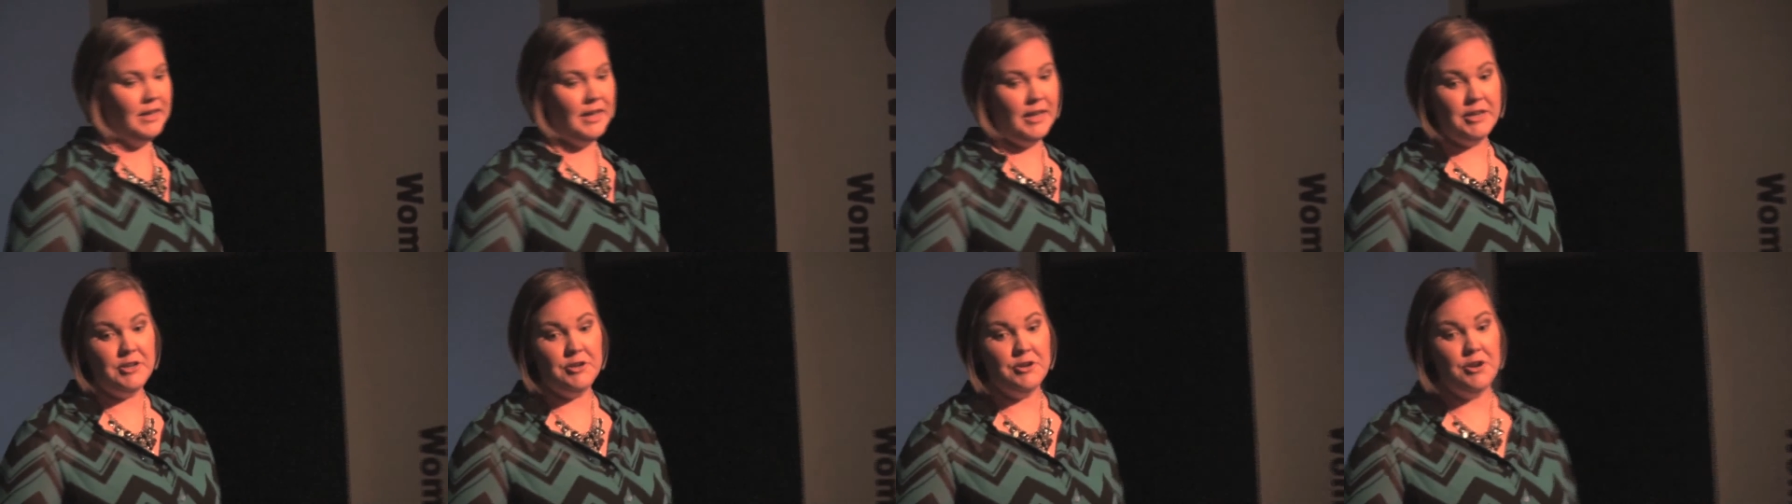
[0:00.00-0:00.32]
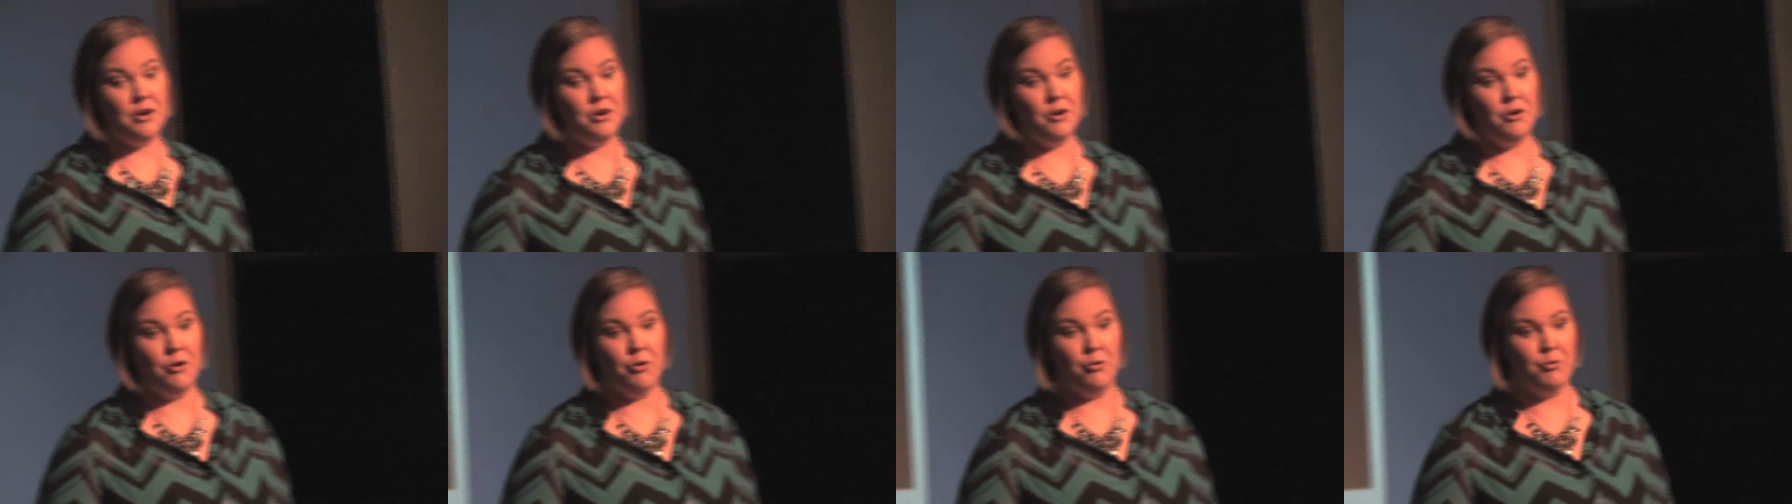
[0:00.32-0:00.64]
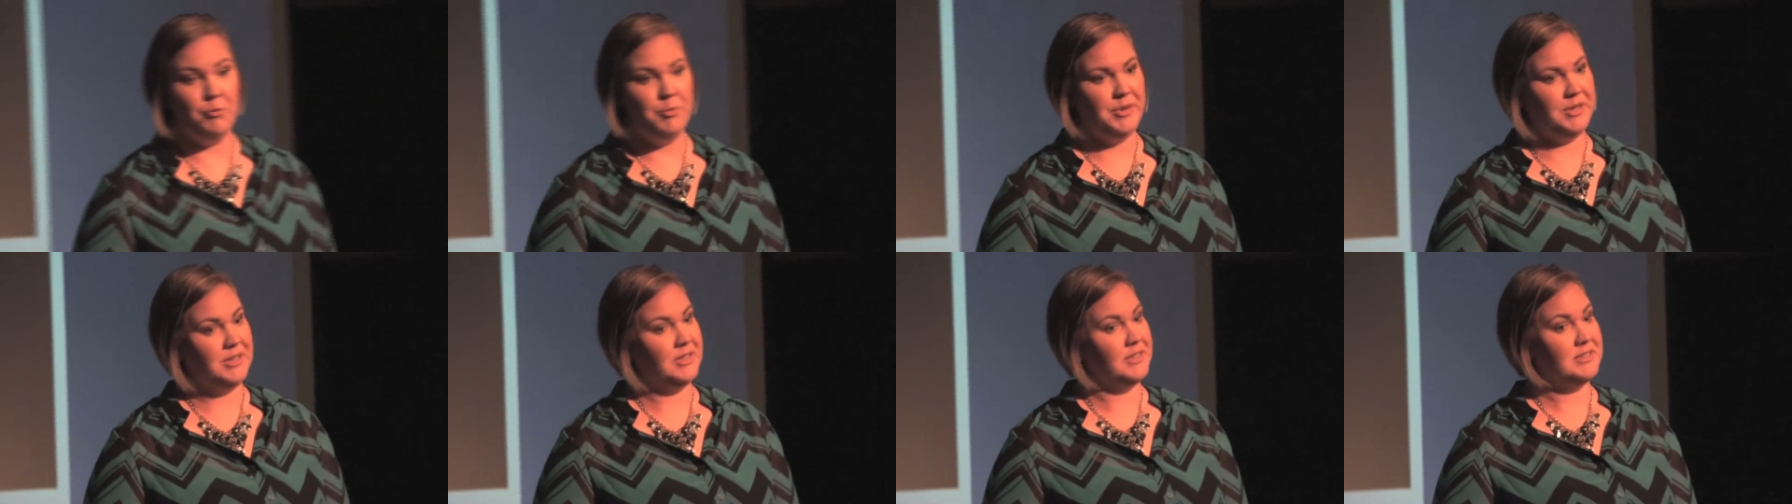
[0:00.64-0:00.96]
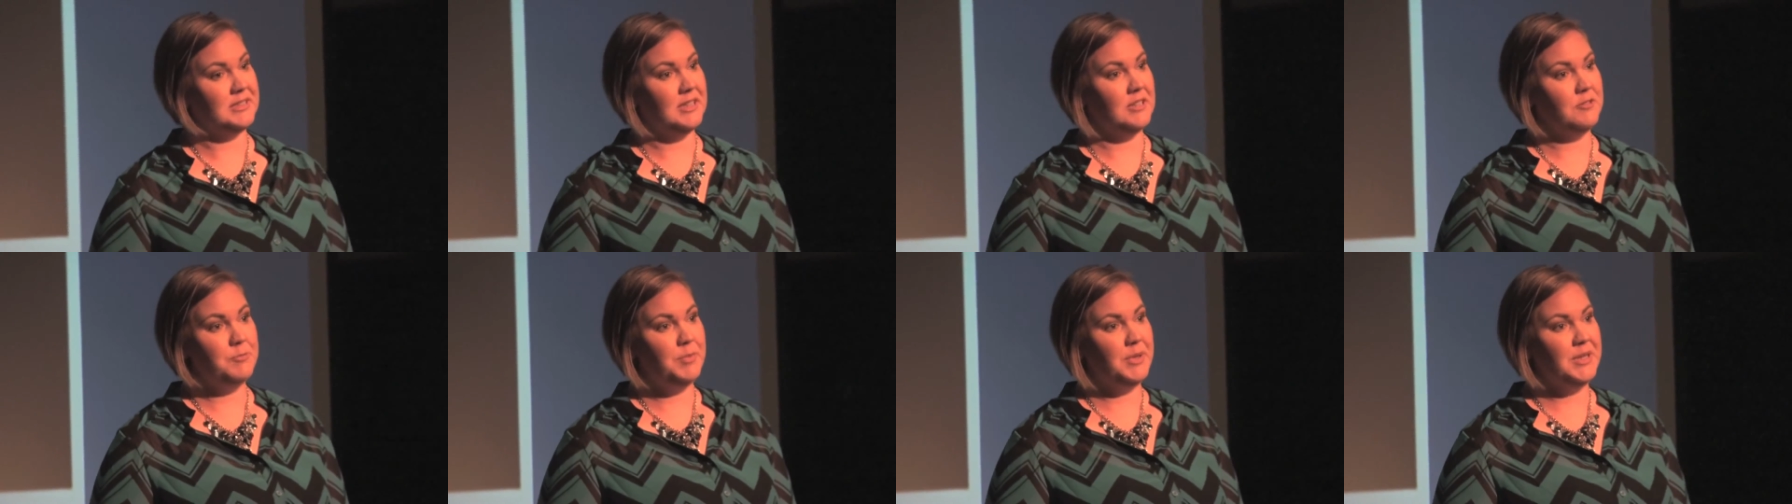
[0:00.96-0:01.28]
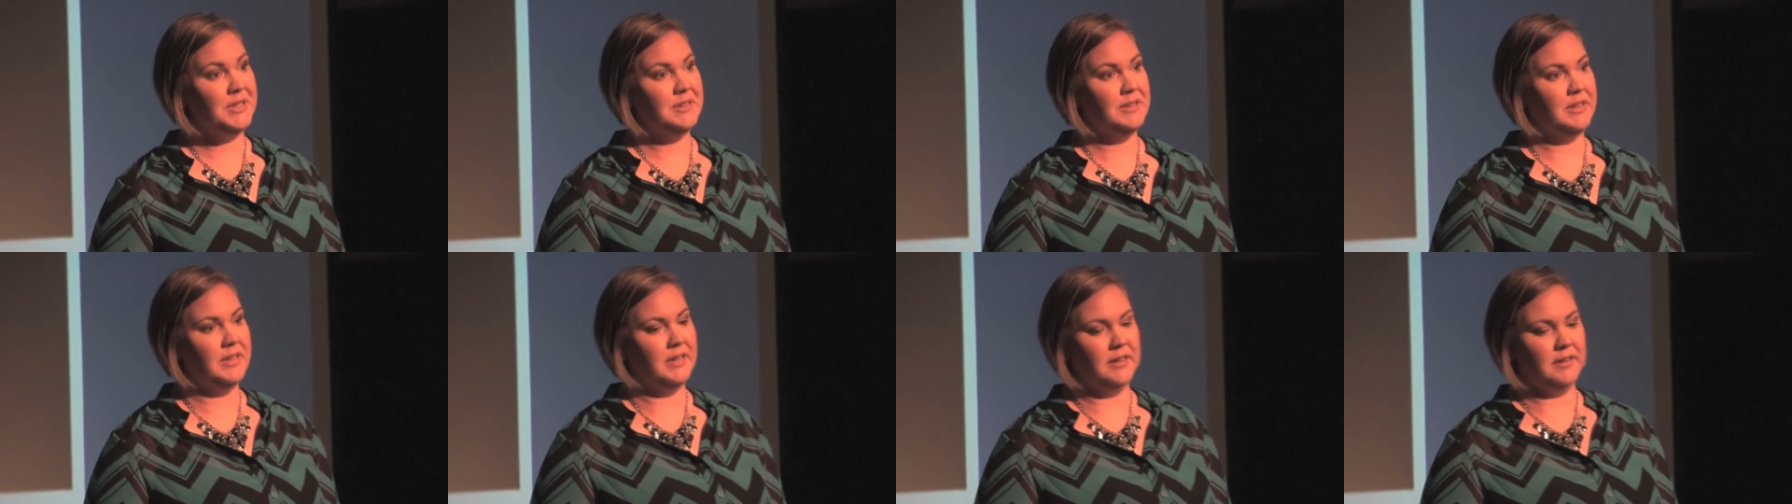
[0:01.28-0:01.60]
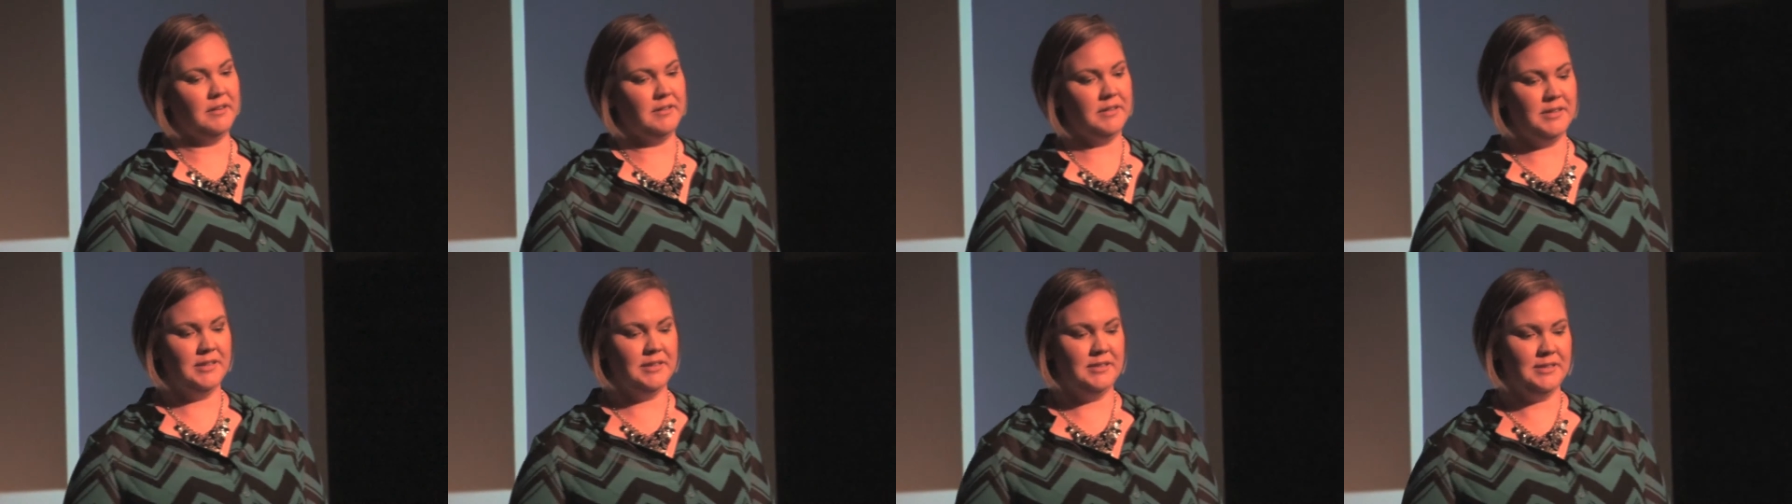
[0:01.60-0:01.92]
I know, because I've been
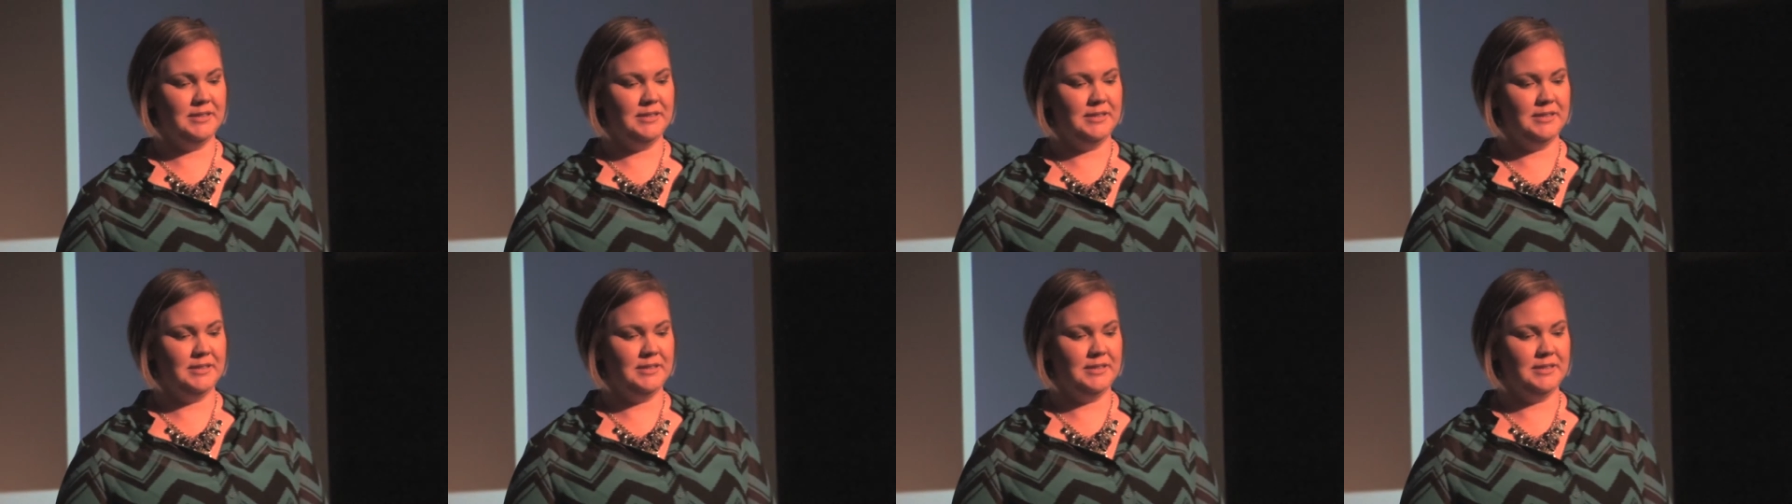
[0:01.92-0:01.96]
there,